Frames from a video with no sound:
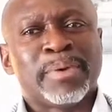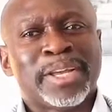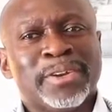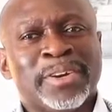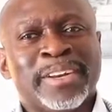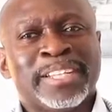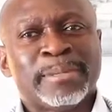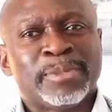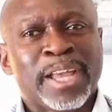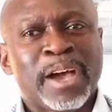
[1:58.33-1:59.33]
bringing you great
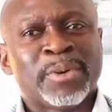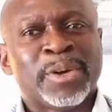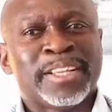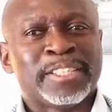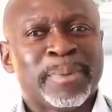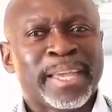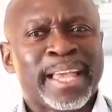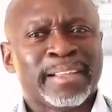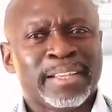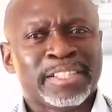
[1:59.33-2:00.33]
tips on how you can
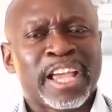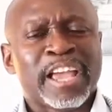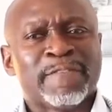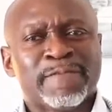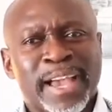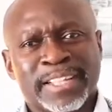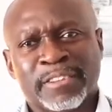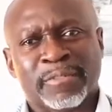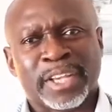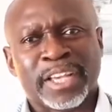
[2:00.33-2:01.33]
speak English
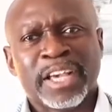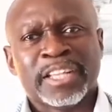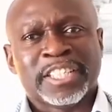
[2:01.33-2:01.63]
effectively.